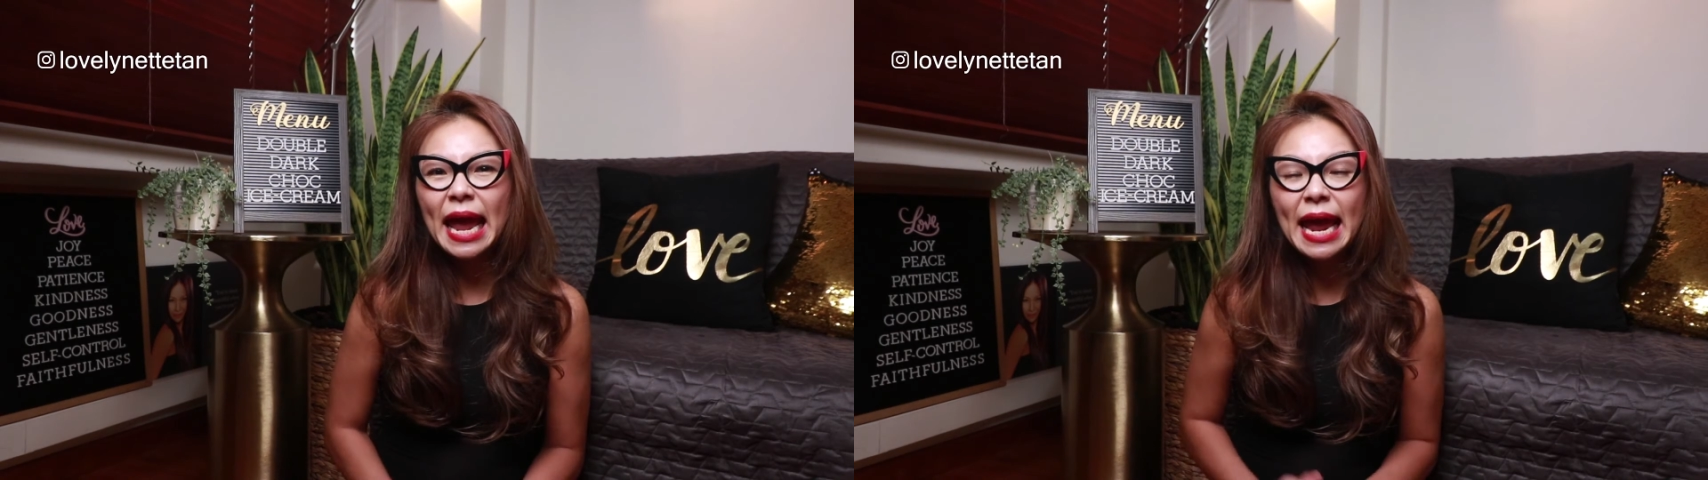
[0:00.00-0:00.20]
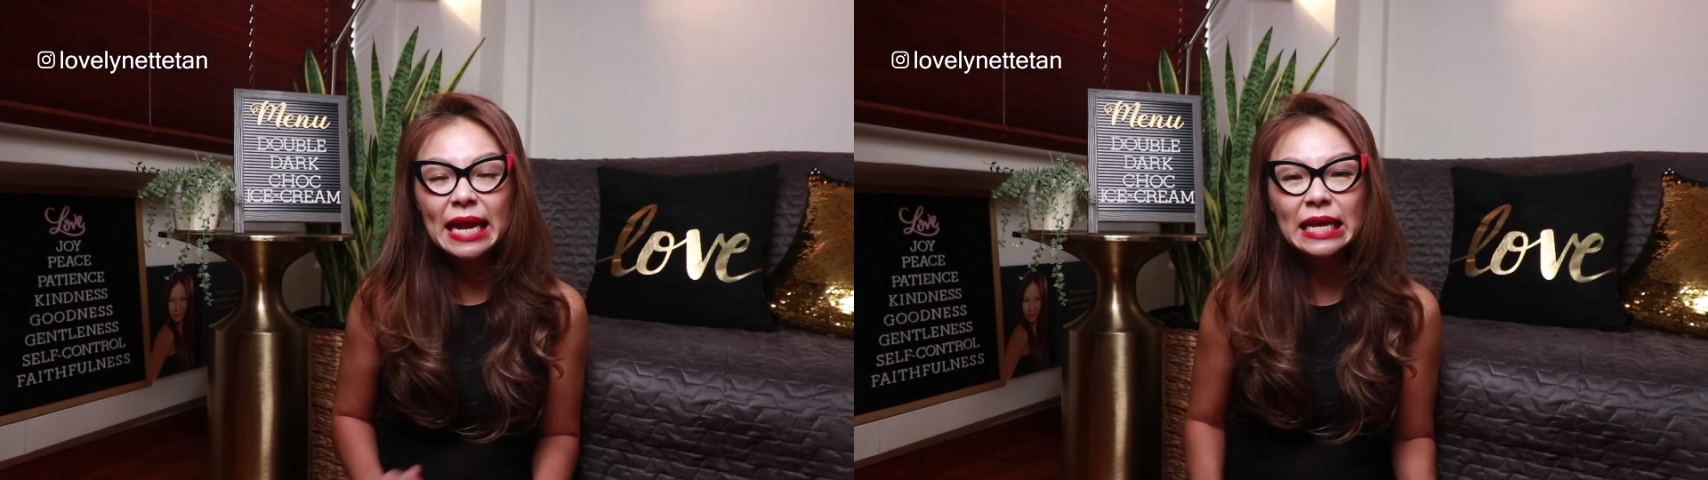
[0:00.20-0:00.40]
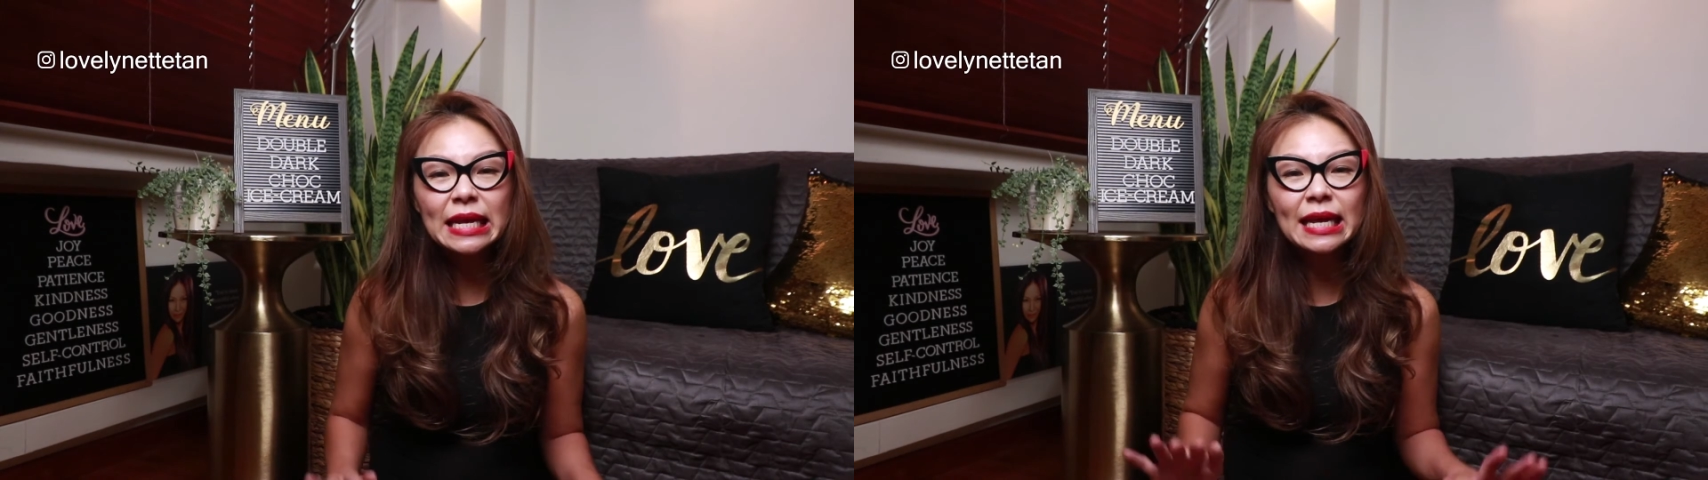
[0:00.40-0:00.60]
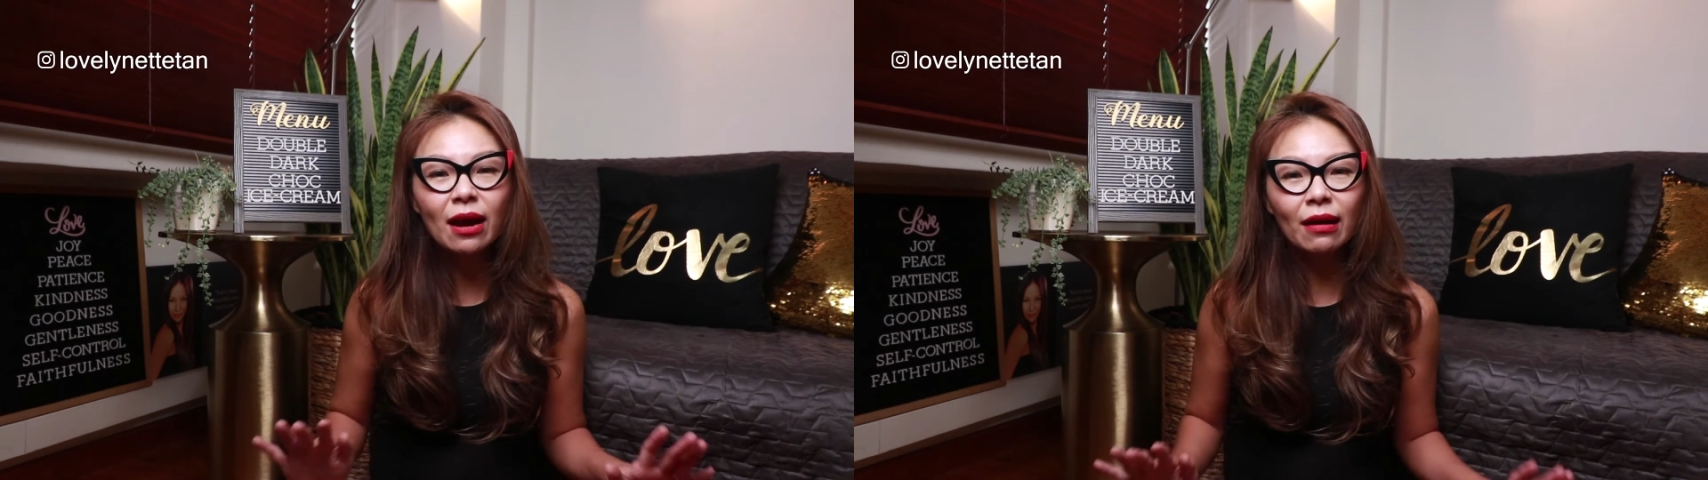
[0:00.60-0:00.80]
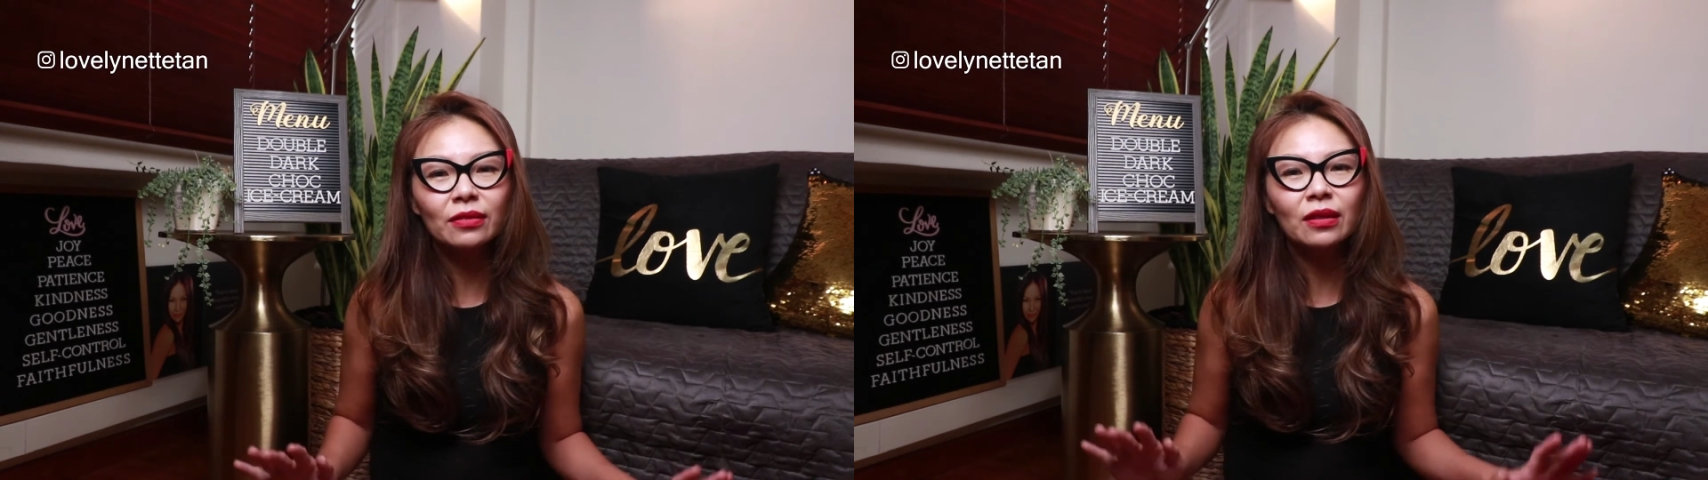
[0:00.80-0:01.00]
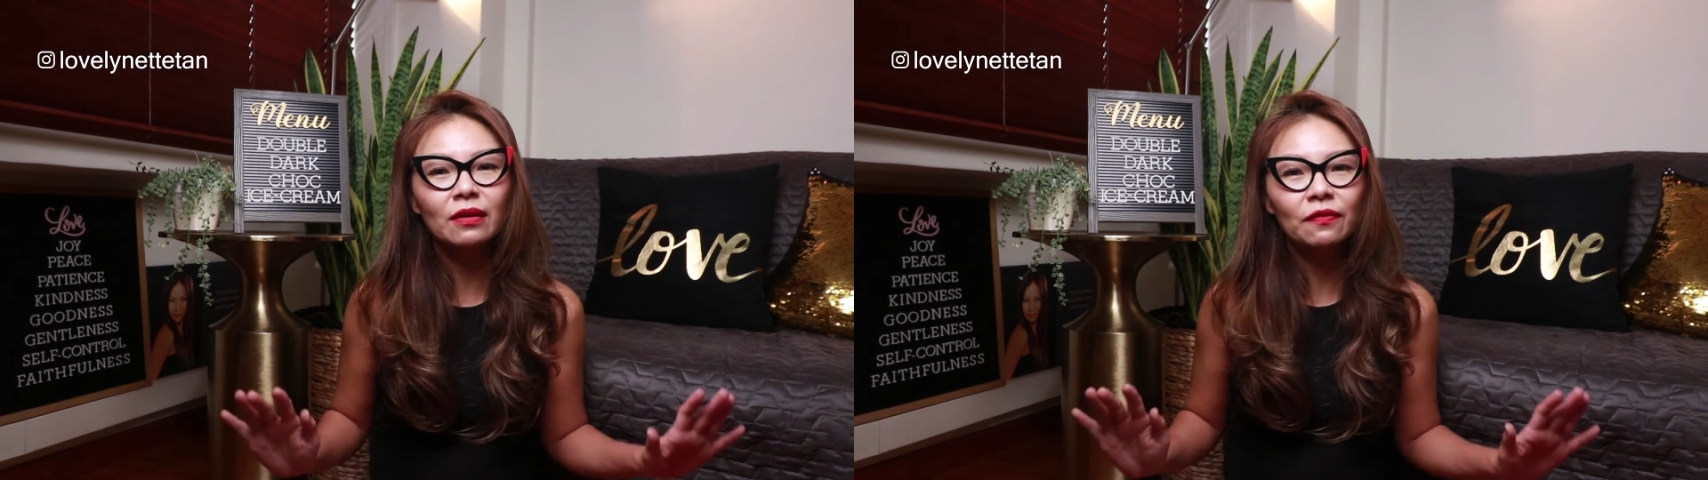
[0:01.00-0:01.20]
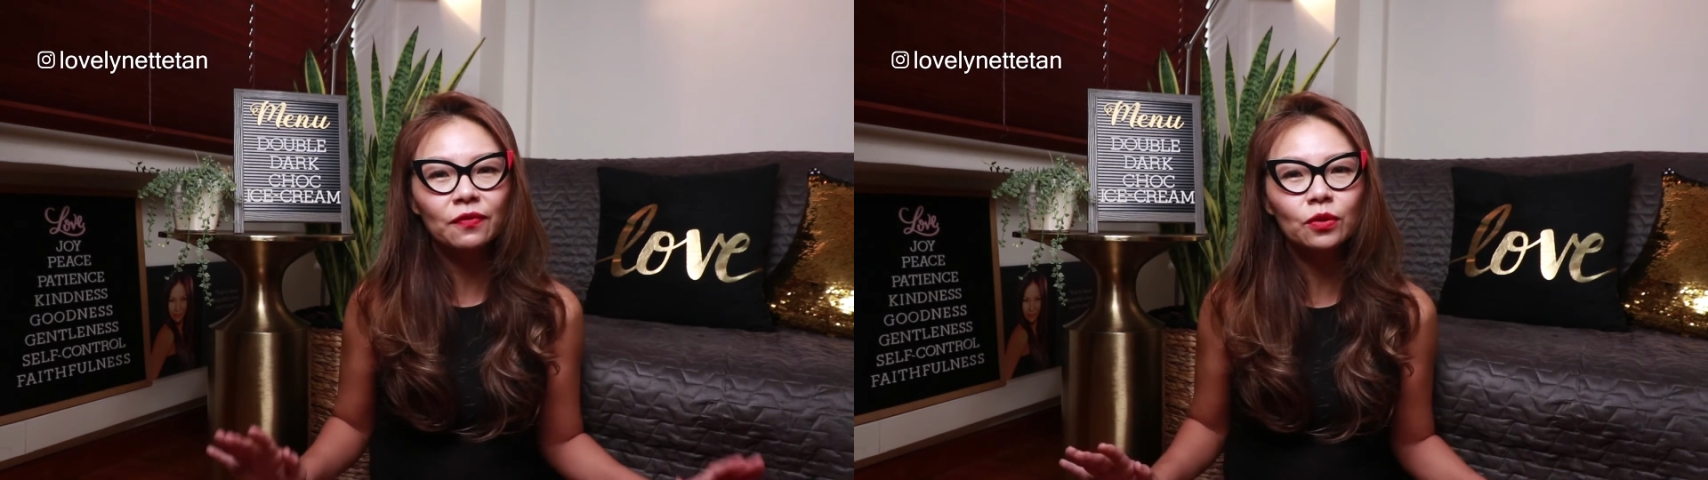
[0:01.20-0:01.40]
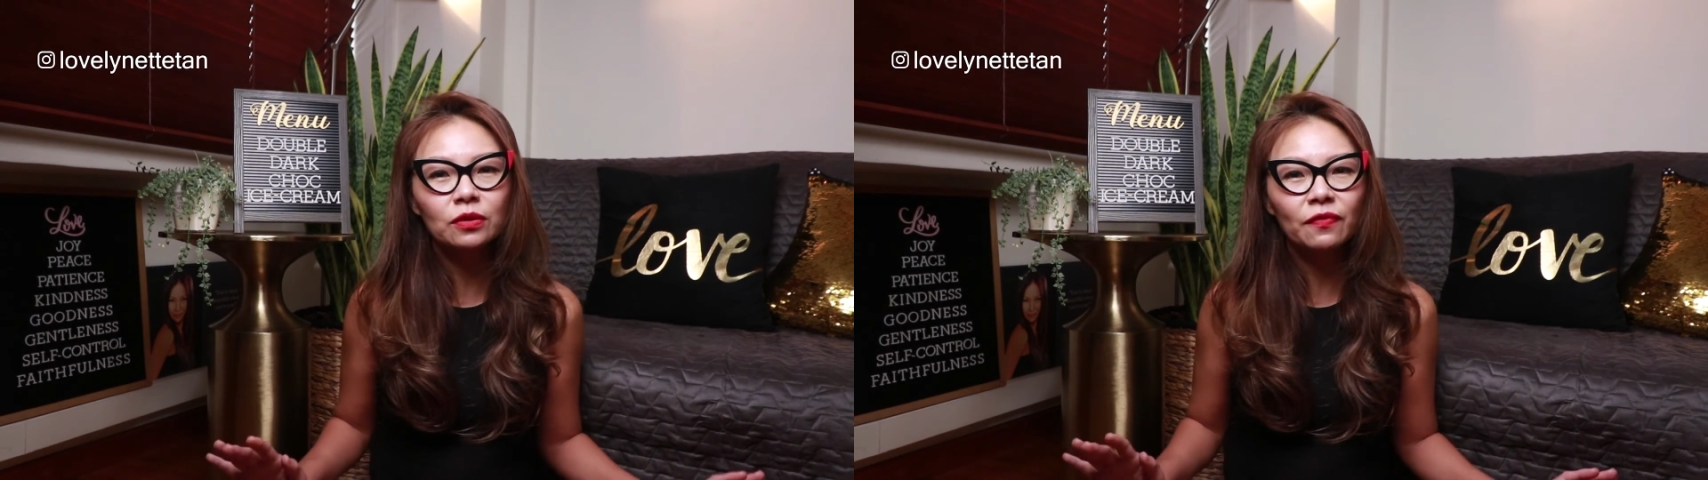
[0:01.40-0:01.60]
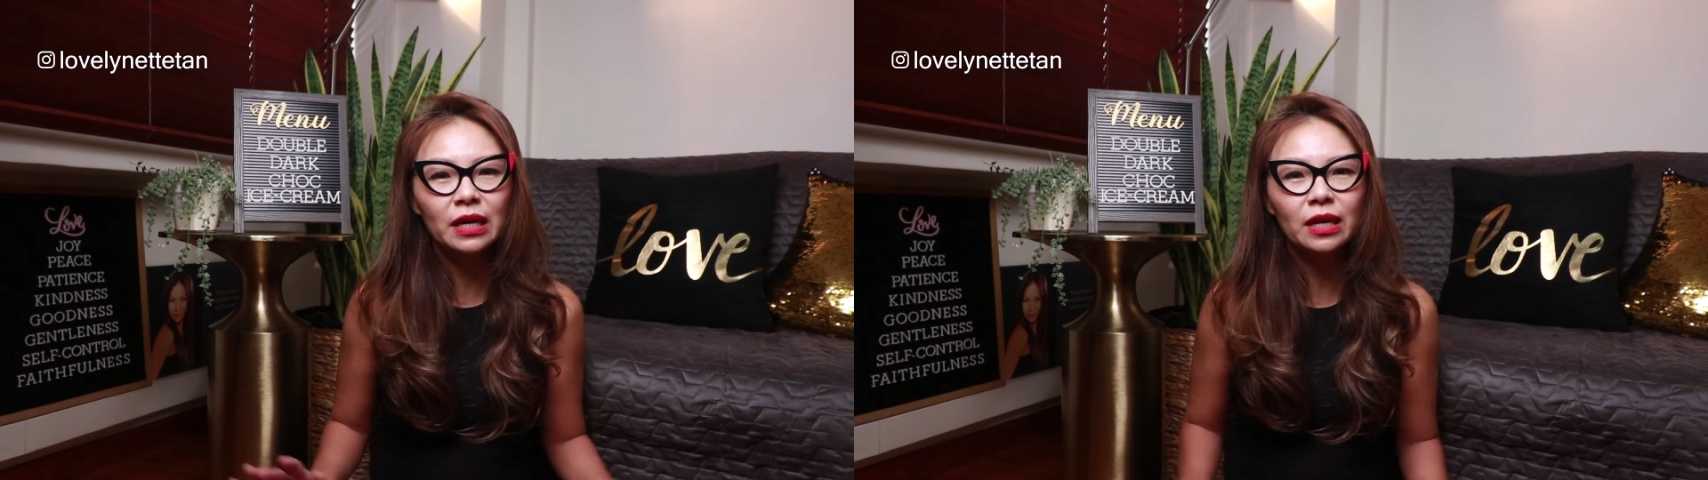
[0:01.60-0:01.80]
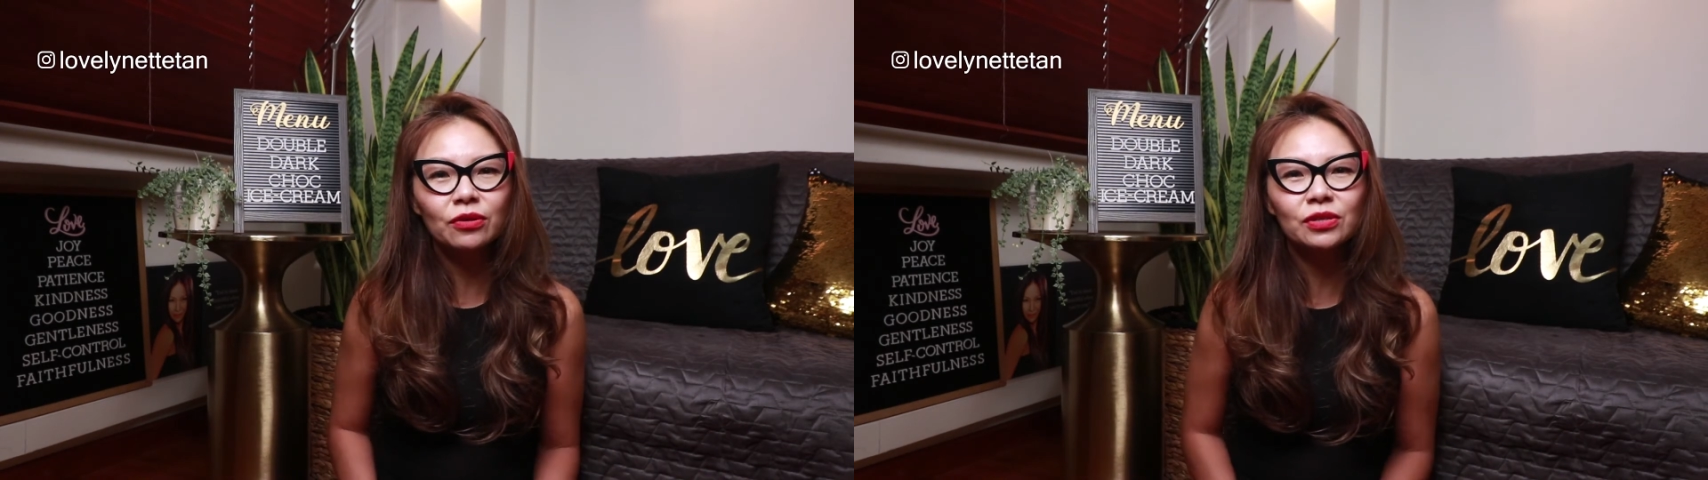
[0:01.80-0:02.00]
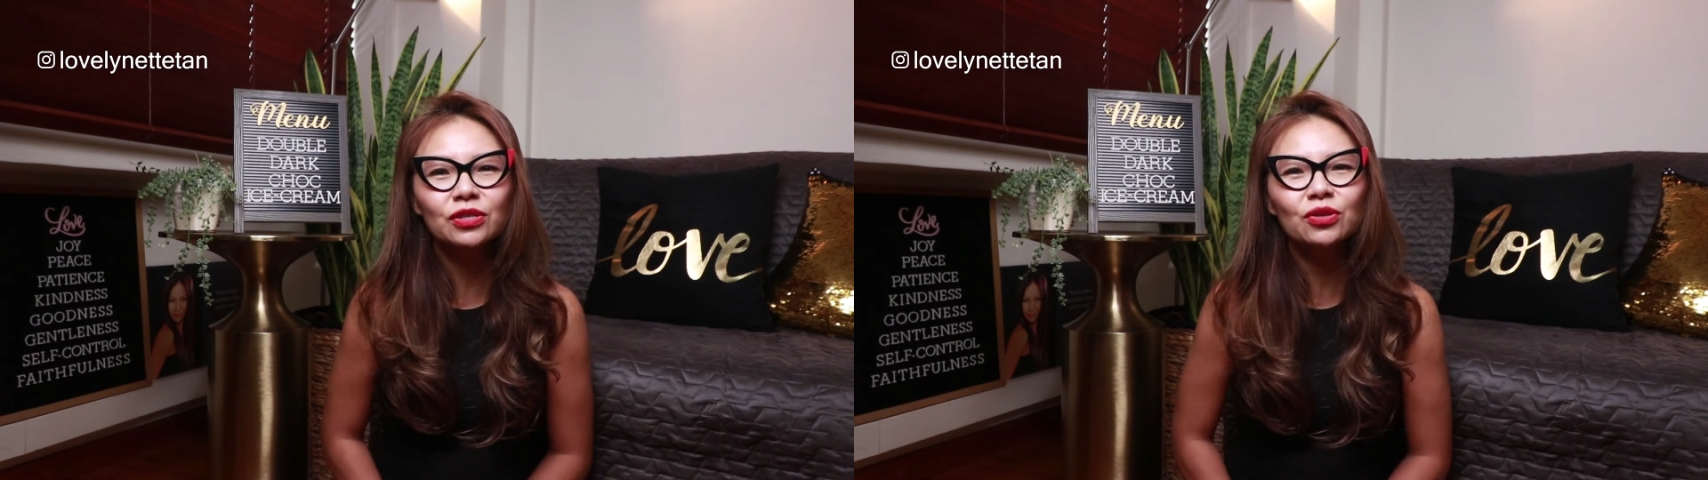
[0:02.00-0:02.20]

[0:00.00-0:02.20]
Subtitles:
any other food videos,